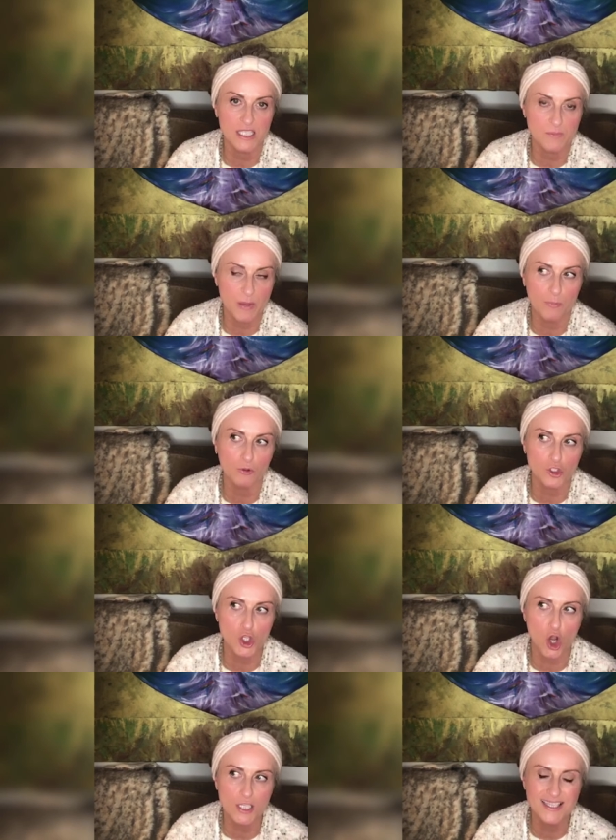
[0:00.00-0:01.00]
people
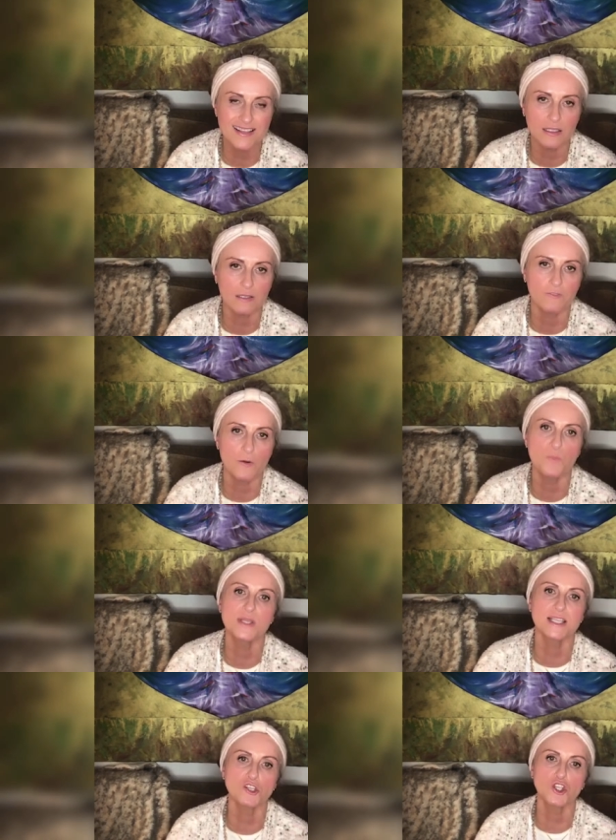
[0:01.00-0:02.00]
jostling for
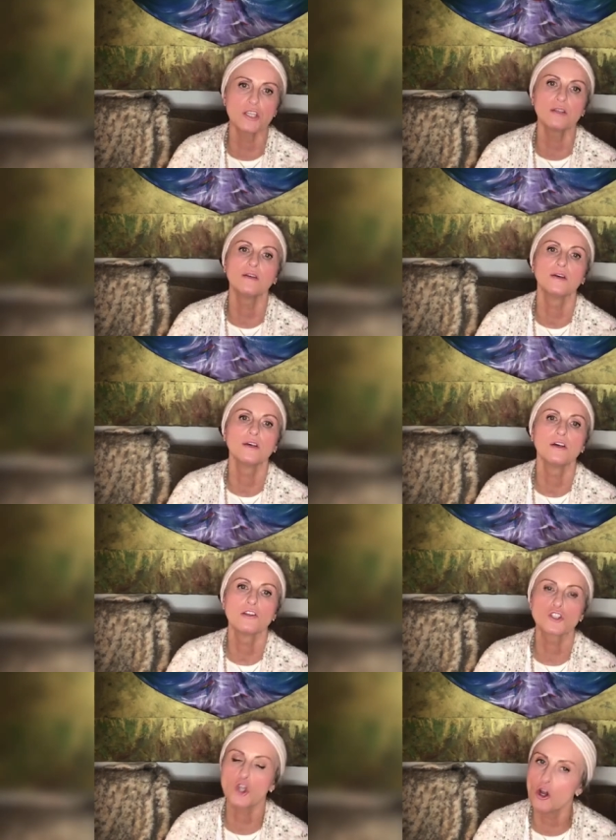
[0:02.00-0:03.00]
position,
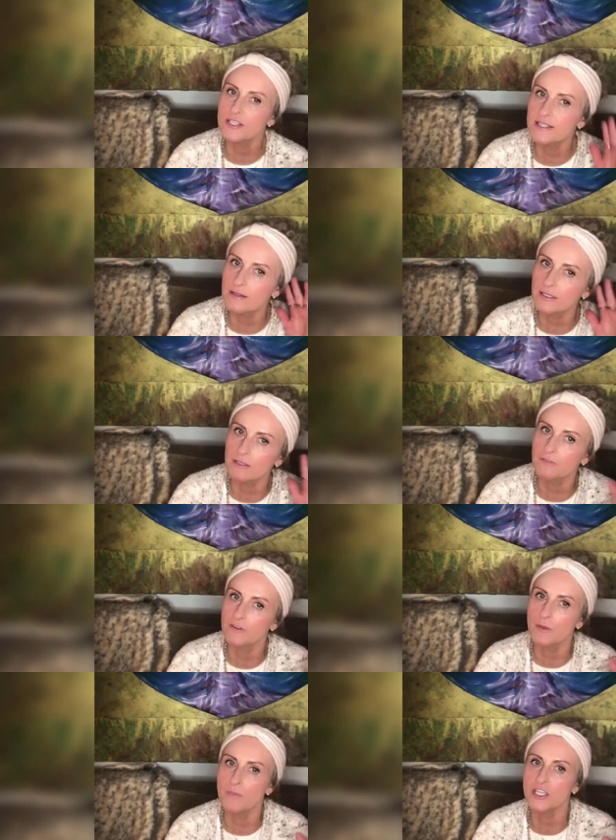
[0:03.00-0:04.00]
jostling for the
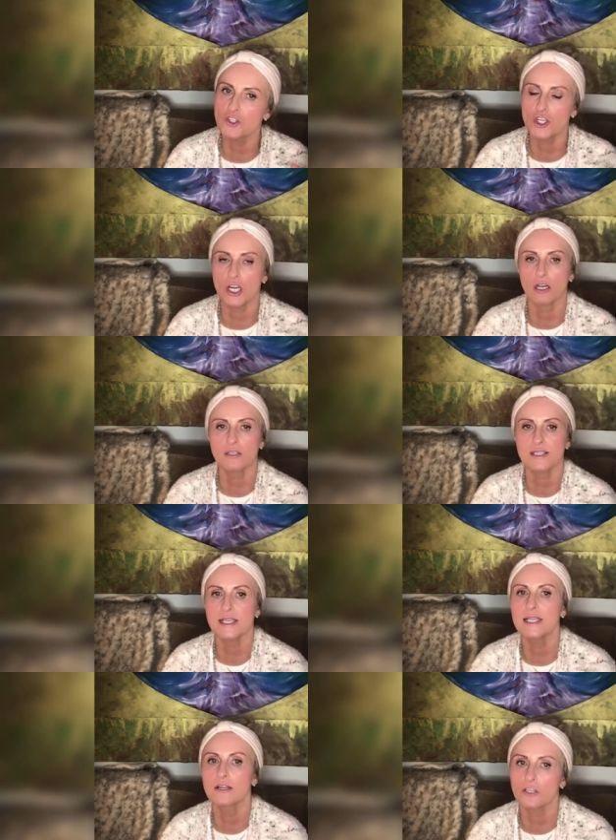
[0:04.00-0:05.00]
matriarch's
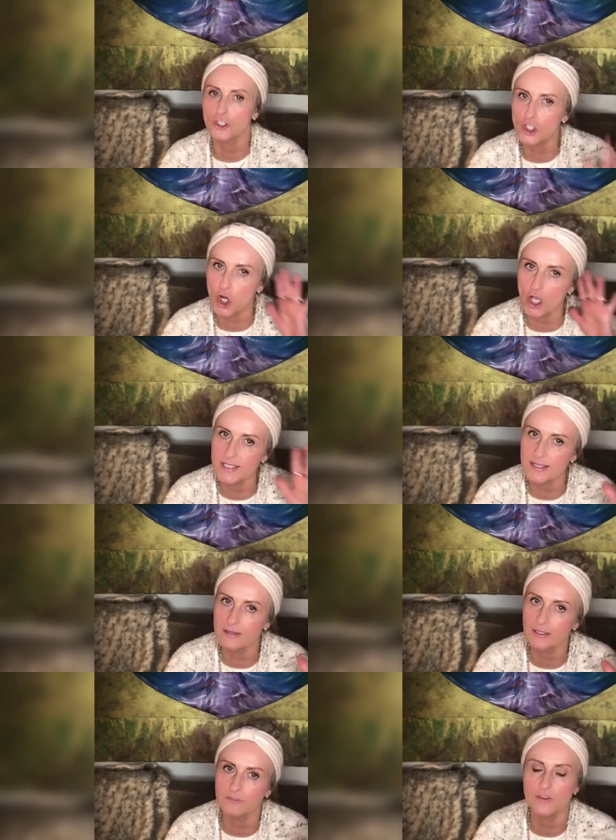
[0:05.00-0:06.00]
ear,
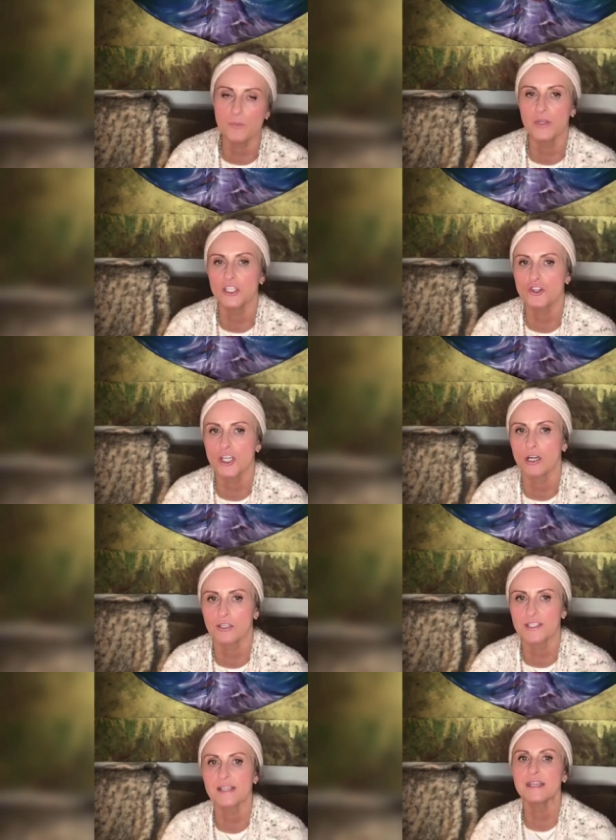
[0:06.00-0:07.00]
jostling for the
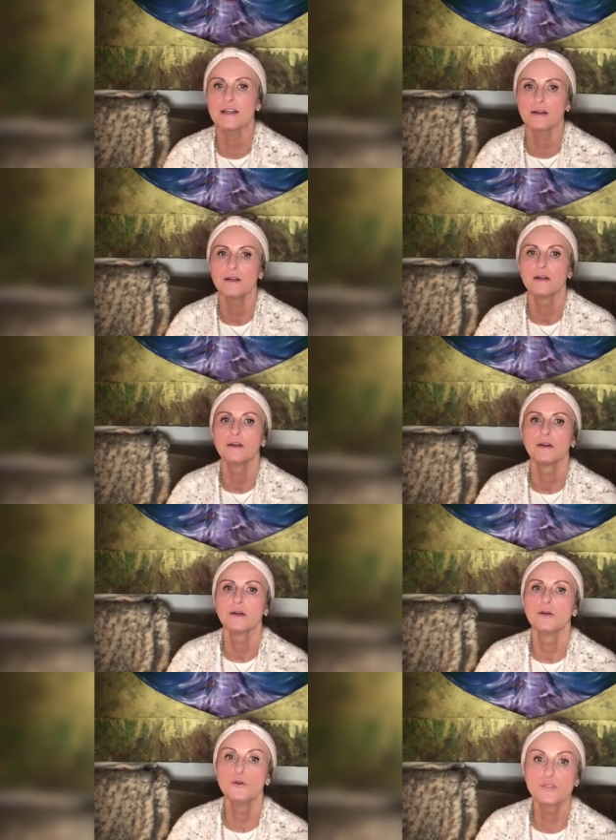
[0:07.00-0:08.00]
patriarch's ear.
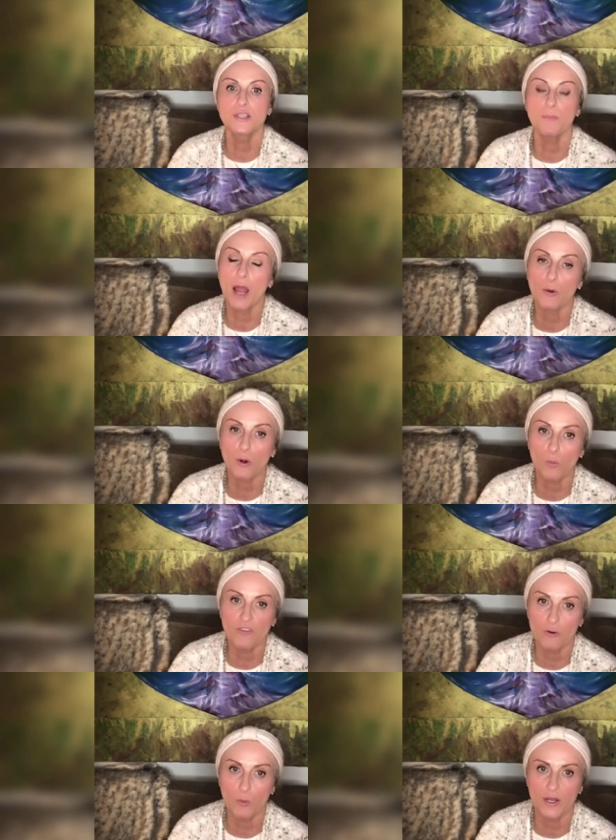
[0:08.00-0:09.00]
Who's the
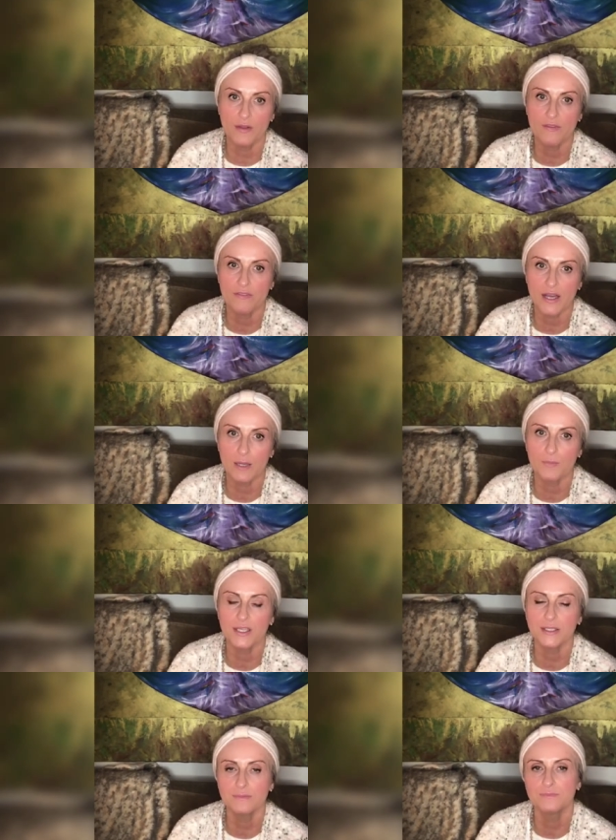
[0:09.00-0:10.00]
powerful one in the family?
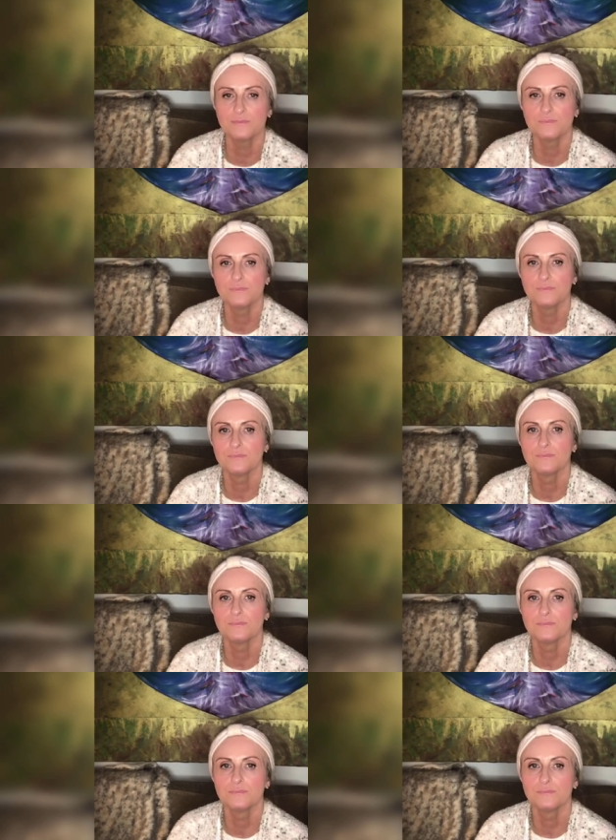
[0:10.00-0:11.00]

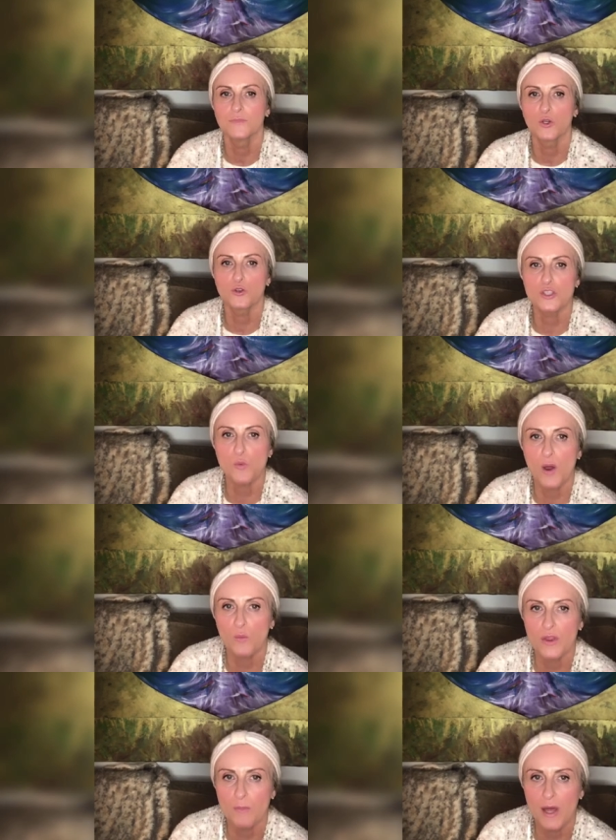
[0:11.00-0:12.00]
Who's the one with
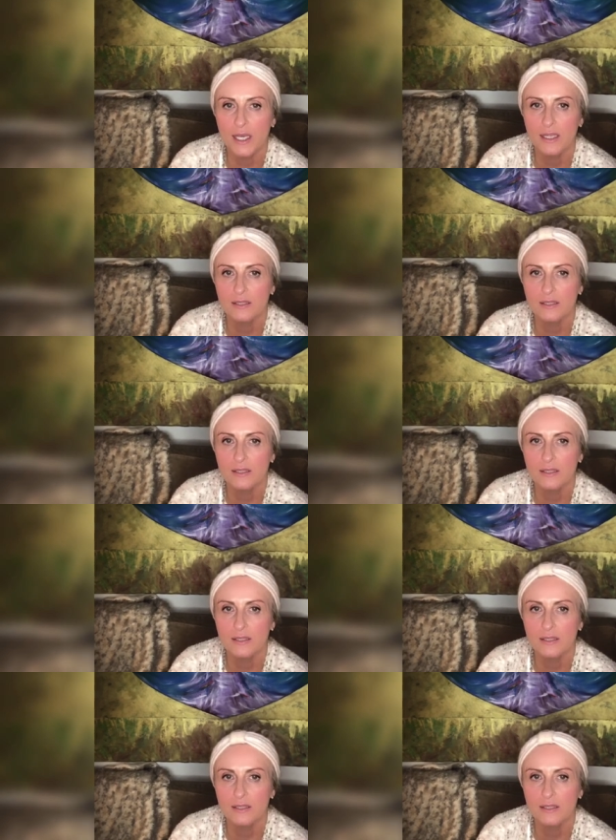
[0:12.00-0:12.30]
the money